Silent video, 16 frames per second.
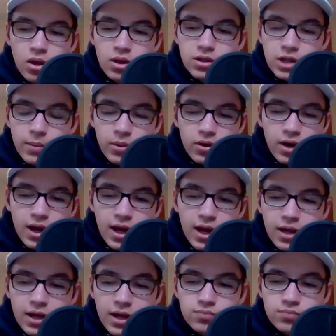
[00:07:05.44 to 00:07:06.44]

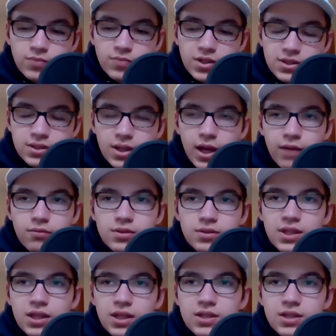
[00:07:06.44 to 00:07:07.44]
Democrat. I would
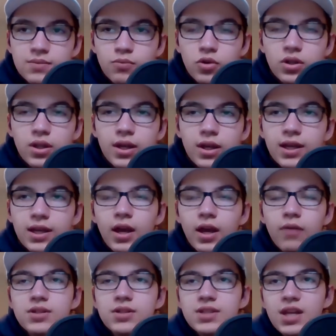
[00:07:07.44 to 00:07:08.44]
say he's more like, I
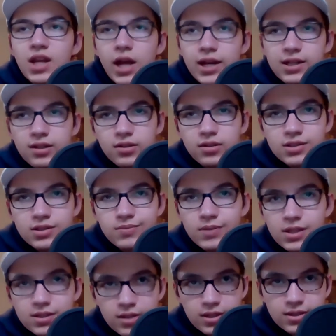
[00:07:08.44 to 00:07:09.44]
wouldn't say an idealist
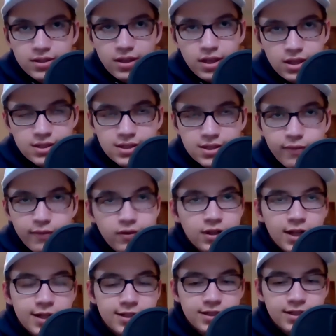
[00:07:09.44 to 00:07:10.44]
because he's definitely
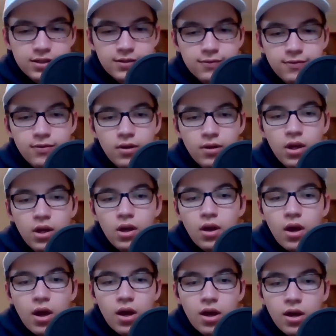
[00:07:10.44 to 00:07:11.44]
not naive
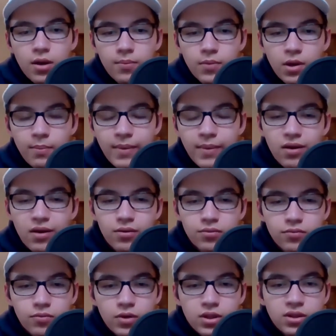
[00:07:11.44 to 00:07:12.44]
about
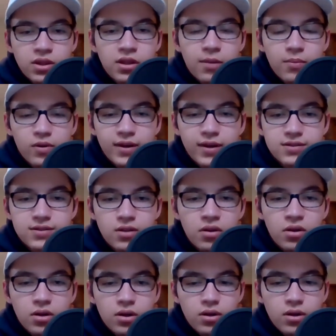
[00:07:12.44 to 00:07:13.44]
what the Democrats
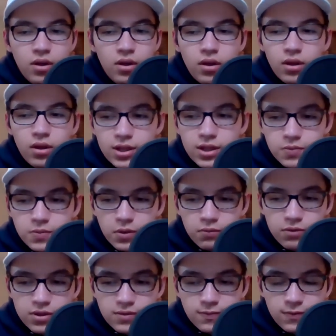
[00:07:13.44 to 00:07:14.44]
are. He's worked
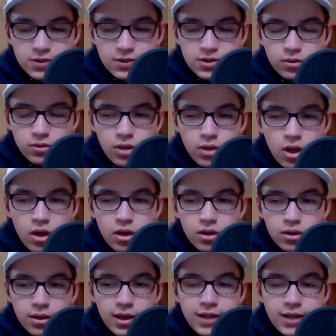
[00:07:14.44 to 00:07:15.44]
with them for so
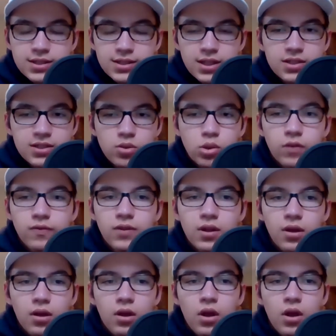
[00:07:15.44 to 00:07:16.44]
long. It's sort of
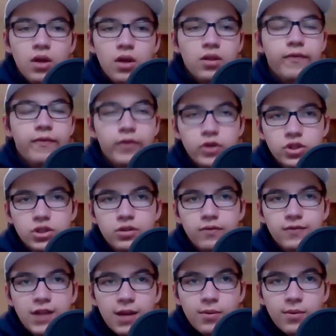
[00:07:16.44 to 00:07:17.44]
the version
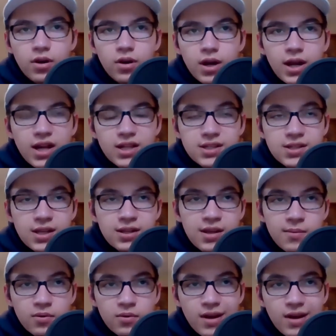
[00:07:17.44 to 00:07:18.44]
of Democrats that
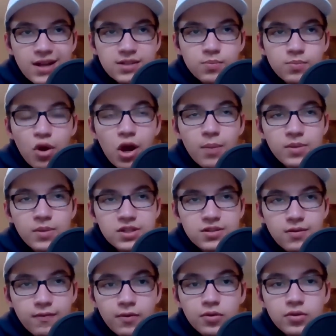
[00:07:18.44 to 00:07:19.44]
Democrats promise to
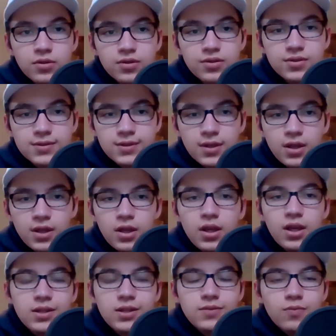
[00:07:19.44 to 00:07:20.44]
voters
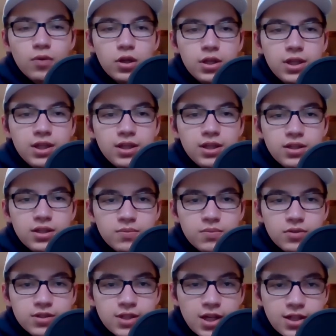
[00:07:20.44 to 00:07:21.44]
is what he is
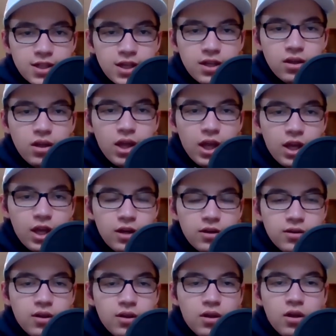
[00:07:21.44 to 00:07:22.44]
presenting
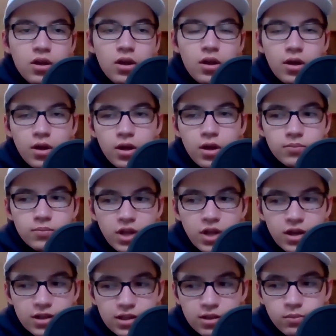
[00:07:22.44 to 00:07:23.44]
and
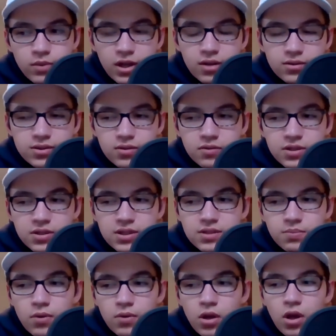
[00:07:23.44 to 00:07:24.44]
talking about. So he's
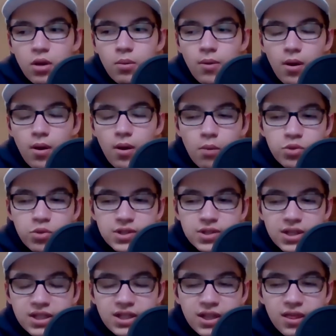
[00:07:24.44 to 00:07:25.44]

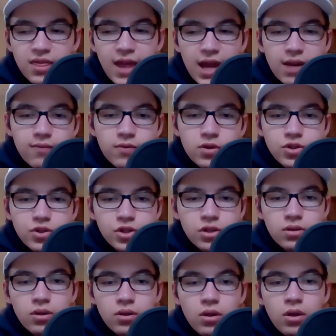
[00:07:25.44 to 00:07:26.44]
presenting that
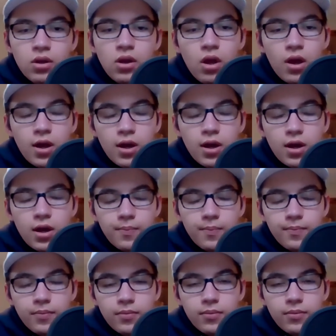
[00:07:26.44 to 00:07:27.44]
version. Um,